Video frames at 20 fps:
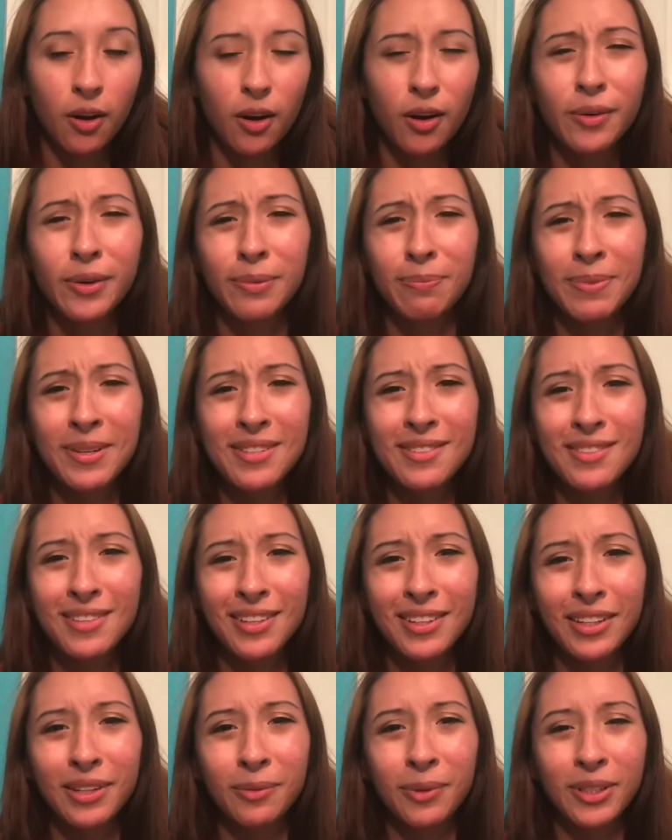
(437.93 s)
Oh, and
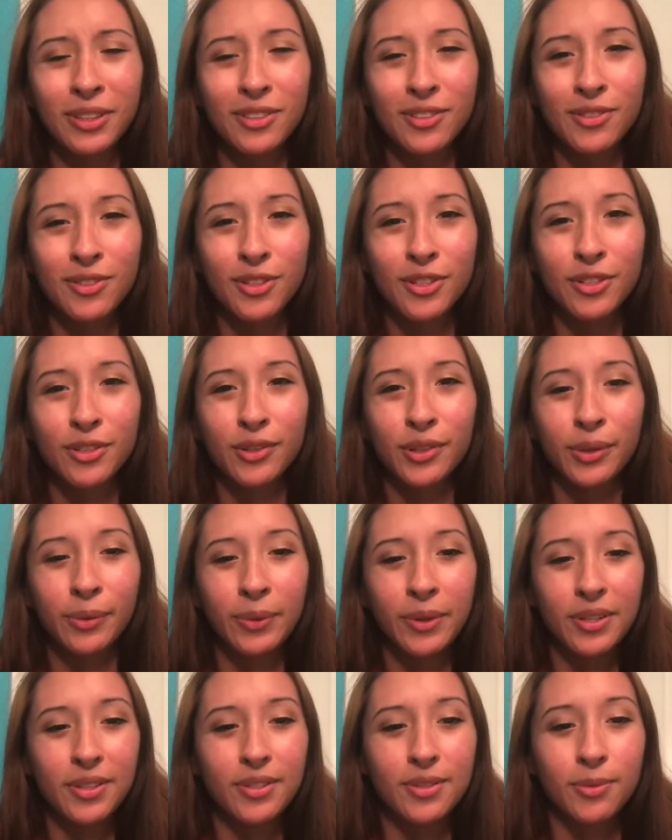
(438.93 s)
basically what the surgery
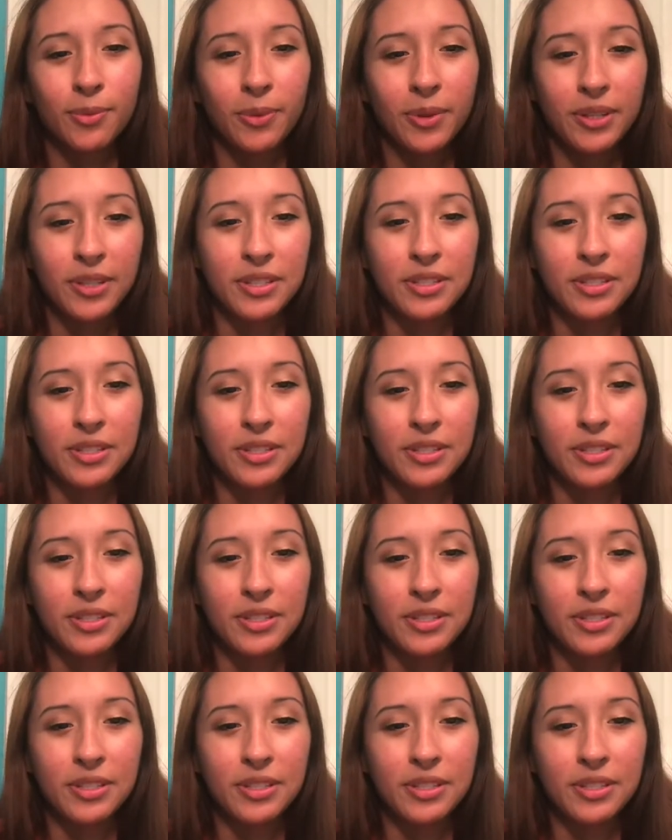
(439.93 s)
was